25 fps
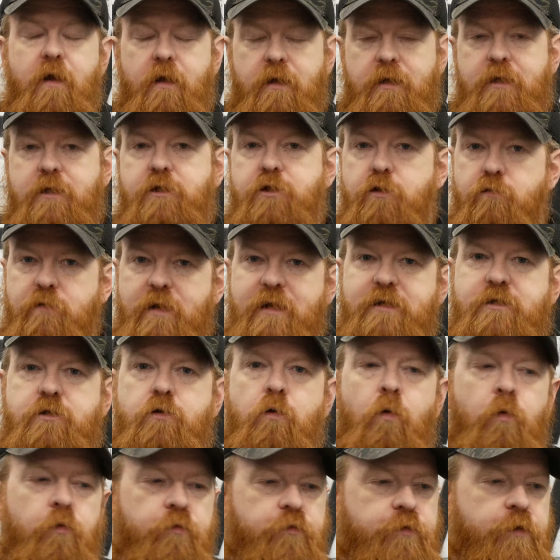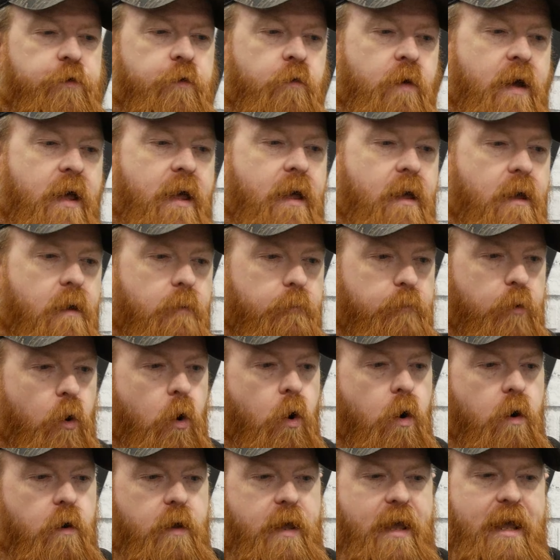You do need tools to do it,
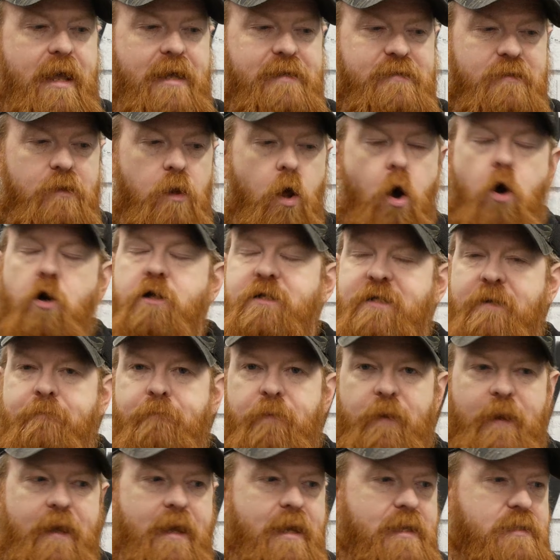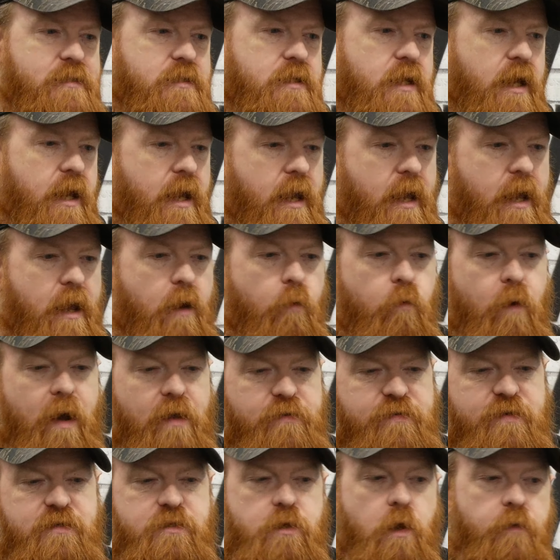but it is locked in place
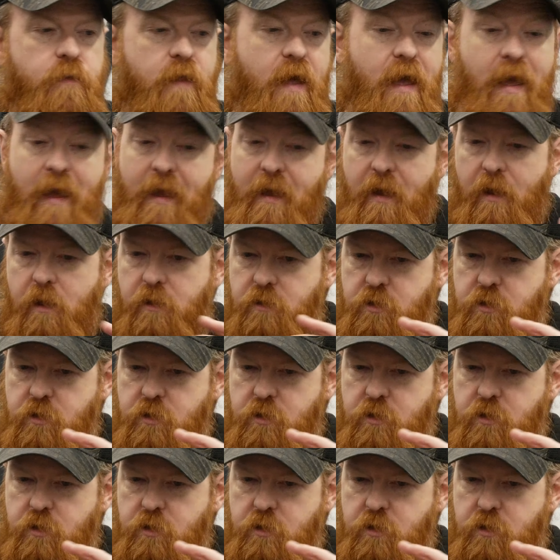whilst it's on there.